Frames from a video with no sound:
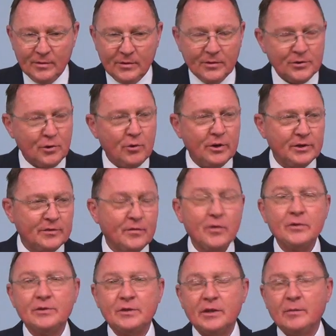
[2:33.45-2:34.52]
The shortest
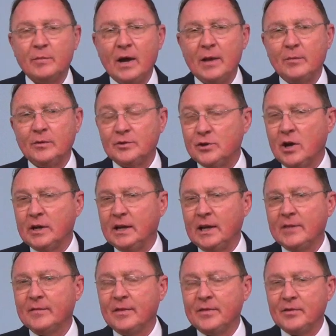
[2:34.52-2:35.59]
verse in the Bible, John
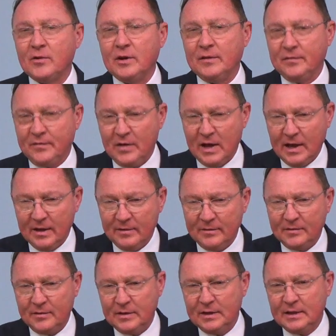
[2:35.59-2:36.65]
11 35,